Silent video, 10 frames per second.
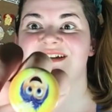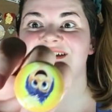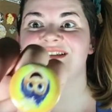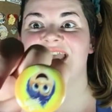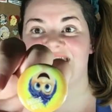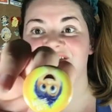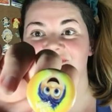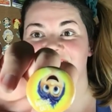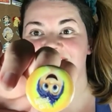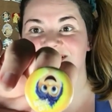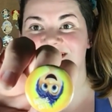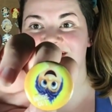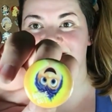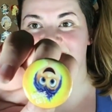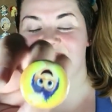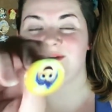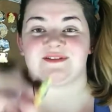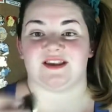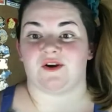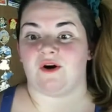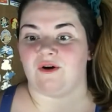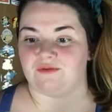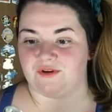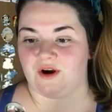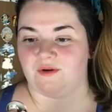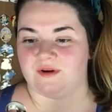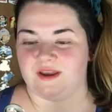10 of these, and I was like, oh no.